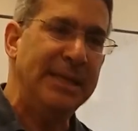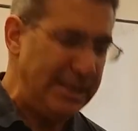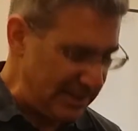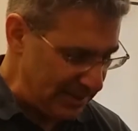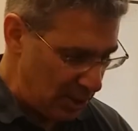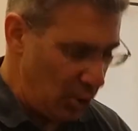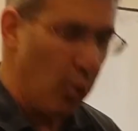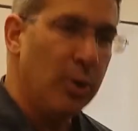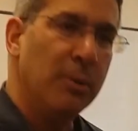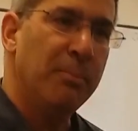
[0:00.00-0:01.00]
this
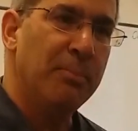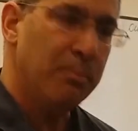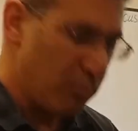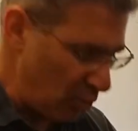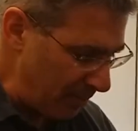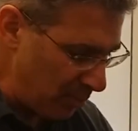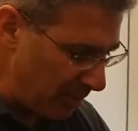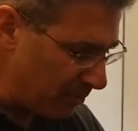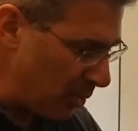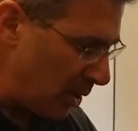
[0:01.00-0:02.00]
local
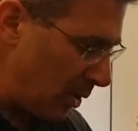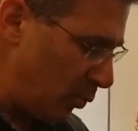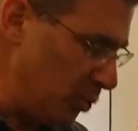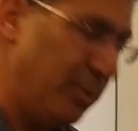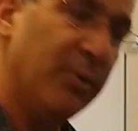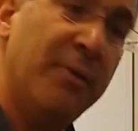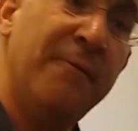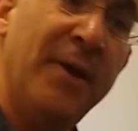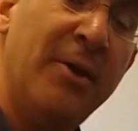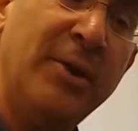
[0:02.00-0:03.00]
problem would be
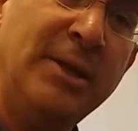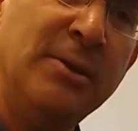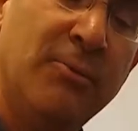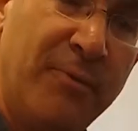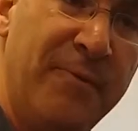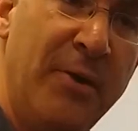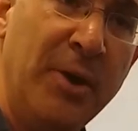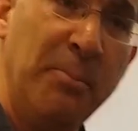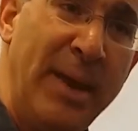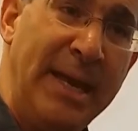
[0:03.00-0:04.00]

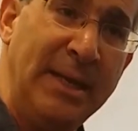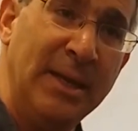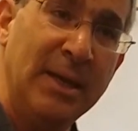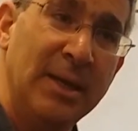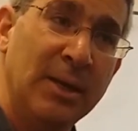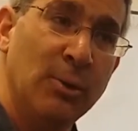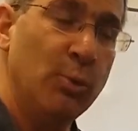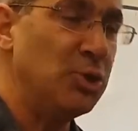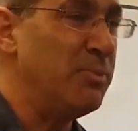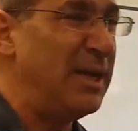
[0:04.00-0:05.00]
referring pain,
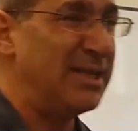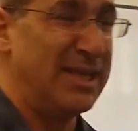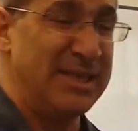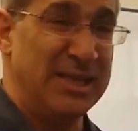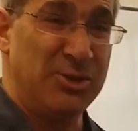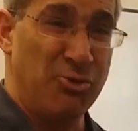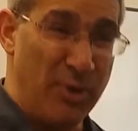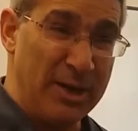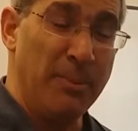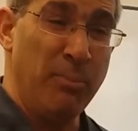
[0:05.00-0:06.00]
which means it's a
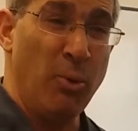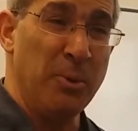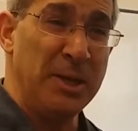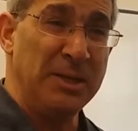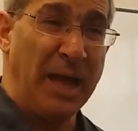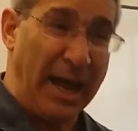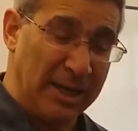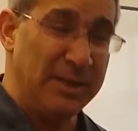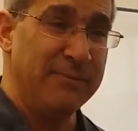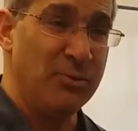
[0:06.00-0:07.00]
trigger point,
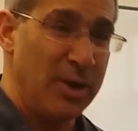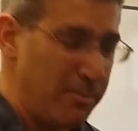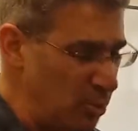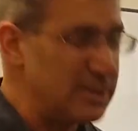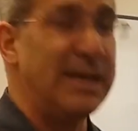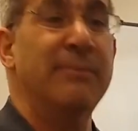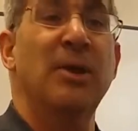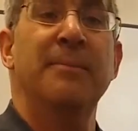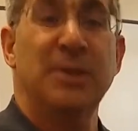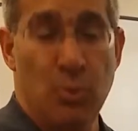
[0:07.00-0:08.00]
active trigger point.
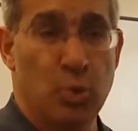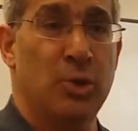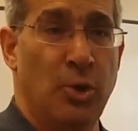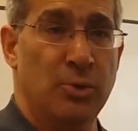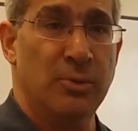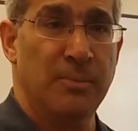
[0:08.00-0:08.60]
Sometimes it would not.